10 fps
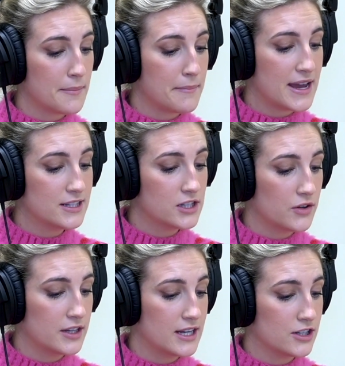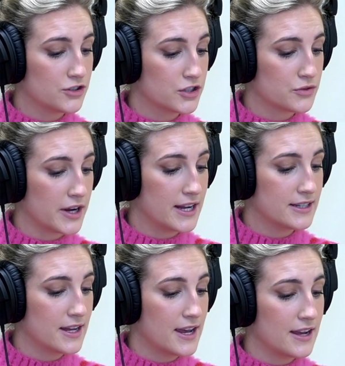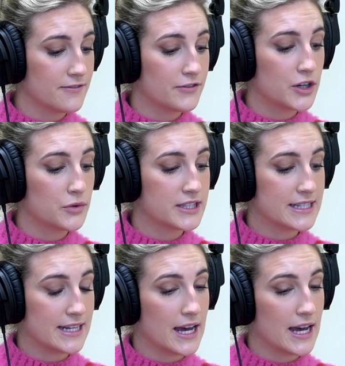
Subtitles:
based on the interest rate and frequency